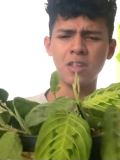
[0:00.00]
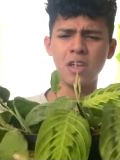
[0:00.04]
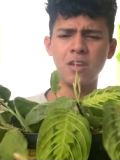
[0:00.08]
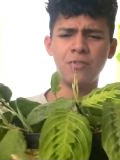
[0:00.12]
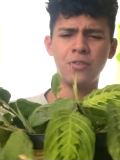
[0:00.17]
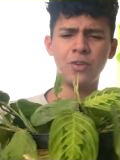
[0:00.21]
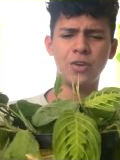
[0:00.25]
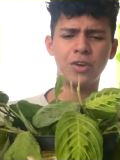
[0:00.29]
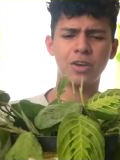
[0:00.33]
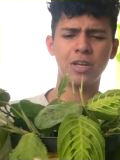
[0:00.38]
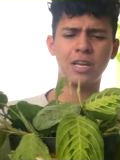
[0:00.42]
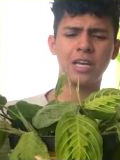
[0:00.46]
if
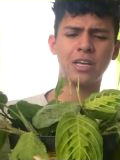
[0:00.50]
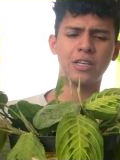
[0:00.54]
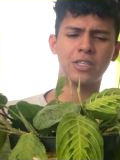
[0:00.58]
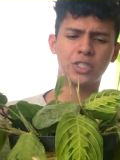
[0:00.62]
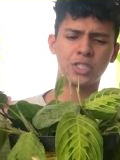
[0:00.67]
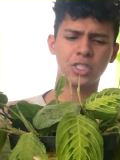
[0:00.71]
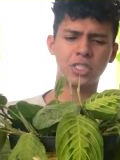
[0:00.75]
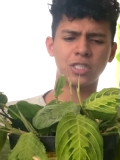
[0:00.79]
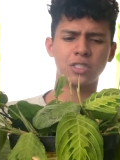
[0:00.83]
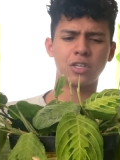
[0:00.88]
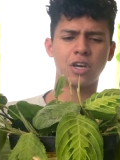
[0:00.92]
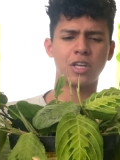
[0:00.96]
you're like
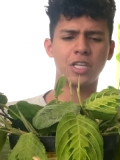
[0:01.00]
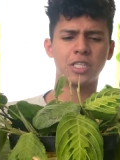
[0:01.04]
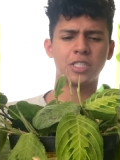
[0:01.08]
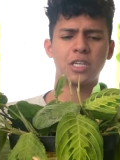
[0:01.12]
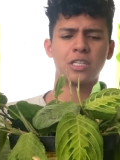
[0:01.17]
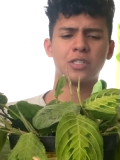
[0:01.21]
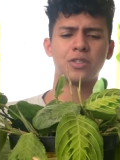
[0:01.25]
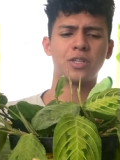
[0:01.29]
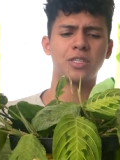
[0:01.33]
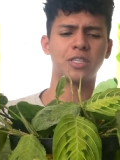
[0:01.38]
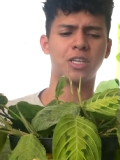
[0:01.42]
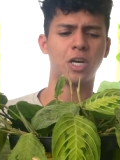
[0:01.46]
just saw this
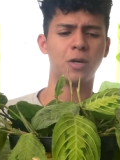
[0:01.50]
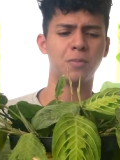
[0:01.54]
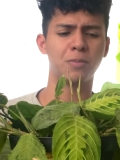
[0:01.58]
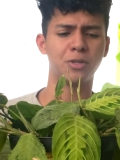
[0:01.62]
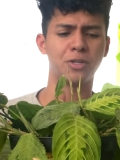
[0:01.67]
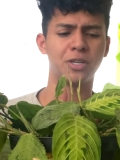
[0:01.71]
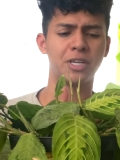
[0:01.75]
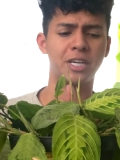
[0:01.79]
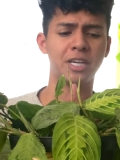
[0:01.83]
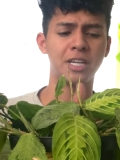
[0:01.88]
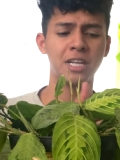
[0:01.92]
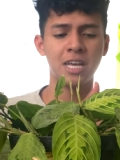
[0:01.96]
as soon as I
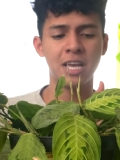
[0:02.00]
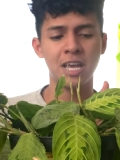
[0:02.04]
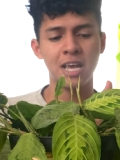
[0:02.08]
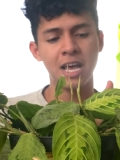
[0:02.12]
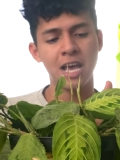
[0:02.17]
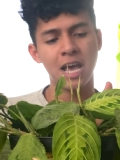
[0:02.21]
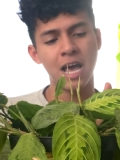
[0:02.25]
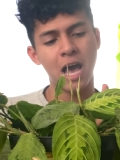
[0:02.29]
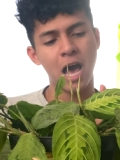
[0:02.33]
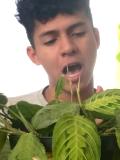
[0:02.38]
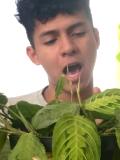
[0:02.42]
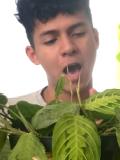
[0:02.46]
uploaded it,
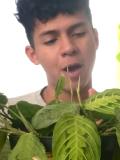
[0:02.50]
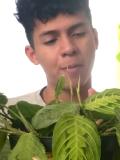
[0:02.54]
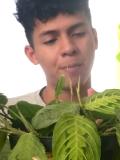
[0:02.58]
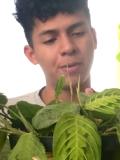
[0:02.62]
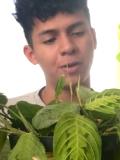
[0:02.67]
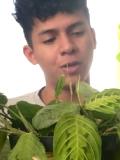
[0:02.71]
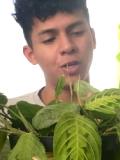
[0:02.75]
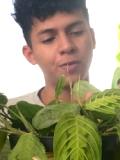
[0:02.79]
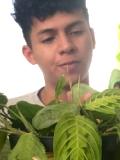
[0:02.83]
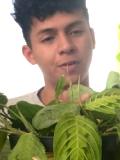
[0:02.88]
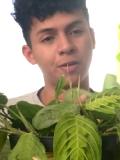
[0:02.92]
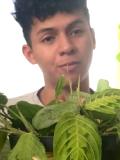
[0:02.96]

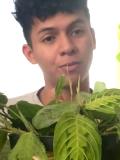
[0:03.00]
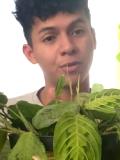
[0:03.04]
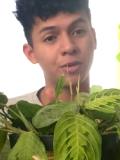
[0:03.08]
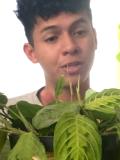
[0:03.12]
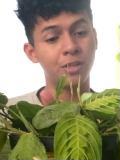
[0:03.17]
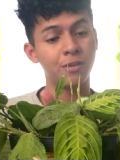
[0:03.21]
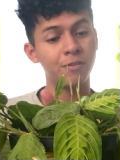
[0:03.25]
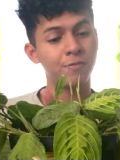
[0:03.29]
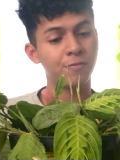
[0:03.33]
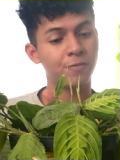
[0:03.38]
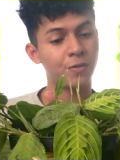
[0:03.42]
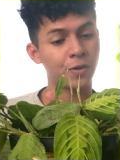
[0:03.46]
happy November
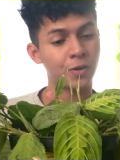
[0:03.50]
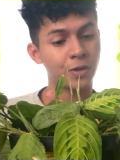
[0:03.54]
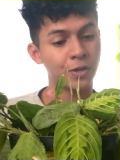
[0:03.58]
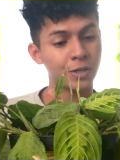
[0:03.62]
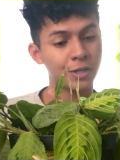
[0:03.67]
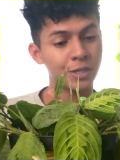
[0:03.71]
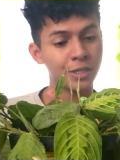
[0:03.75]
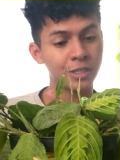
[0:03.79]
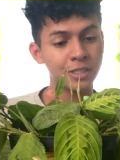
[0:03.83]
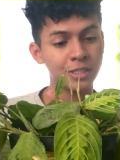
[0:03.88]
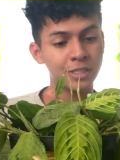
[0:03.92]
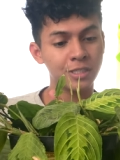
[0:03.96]
the
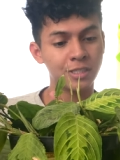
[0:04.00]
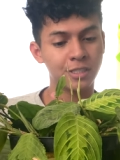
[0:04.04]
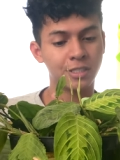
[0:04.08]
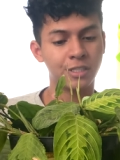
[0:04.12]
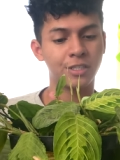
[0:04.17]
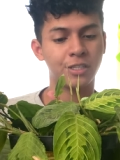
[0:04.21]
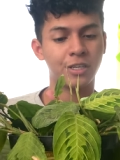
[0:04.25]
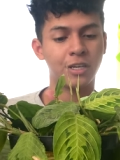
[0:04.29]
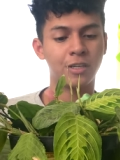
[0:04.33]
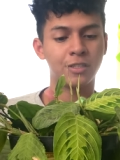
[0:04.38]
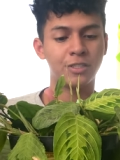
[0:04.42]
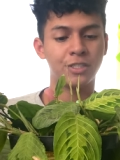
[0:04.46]

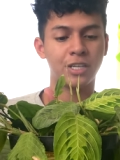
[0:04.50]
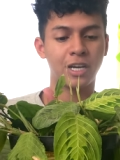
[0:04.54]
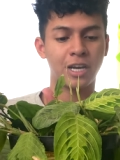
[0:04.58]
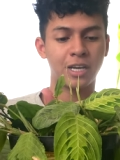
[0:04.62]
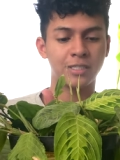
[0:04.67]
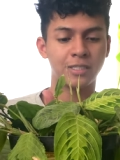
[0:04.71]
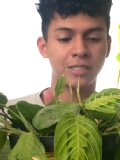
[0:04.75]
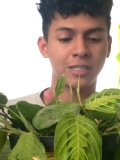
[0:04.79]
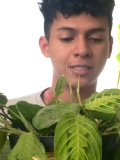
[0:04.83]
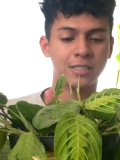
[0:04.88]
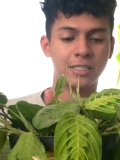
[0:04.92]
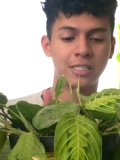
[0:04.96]
1st. Um, you
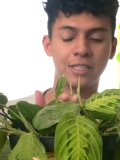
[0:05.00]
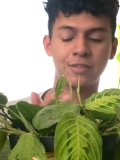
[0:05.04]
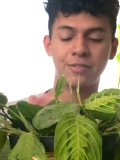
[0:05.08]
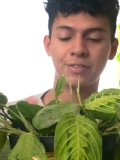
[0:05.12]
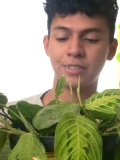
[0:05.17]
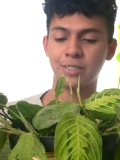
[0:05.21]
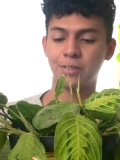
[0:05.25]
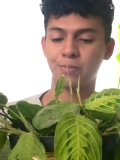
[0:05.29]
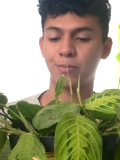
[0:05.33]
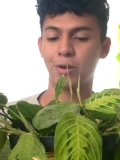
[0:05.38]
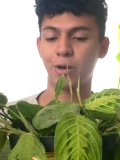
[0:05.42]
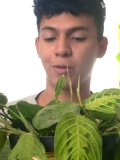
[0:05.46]
guys,
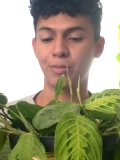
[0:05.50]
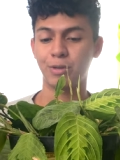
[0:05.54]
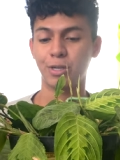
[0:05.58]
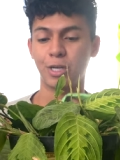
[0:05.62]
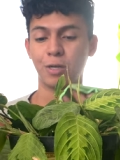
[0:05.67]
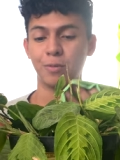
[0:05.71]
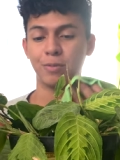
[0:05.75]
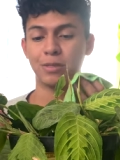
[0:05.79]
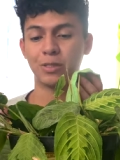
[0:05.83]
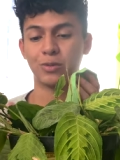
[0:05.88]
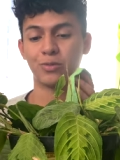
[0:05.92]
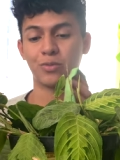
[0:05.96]
Thanksgiving's popping
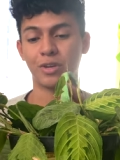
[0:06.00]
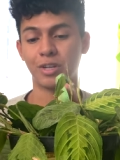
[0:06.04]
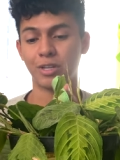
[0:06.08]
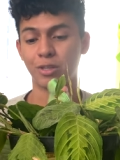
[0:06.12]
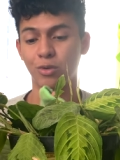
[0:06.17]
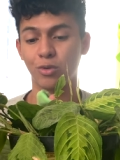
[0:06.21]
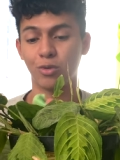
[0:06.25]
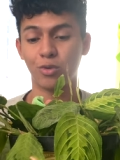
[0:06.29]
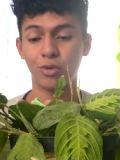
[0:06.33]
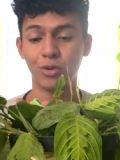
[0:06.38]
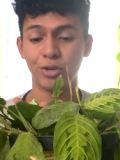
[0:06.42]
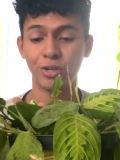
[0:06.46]
up. It's right at
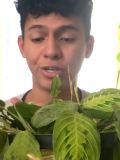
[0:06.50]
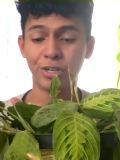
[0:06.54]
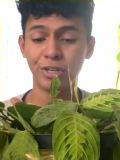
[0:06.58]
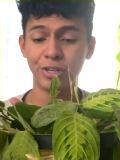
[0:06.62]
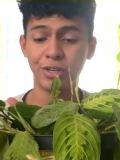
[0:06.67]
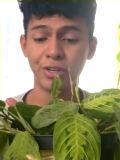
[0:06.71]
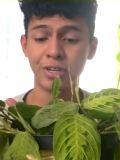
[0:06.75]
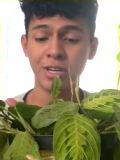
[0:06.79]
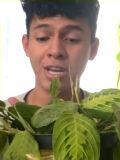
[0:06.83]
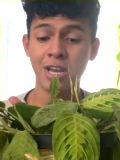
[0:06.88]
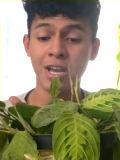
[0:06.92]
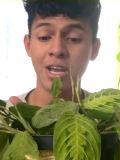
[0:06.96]
the
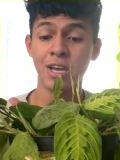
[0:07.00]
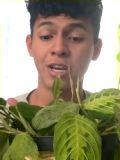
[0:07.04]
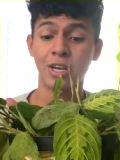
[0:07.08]
corner.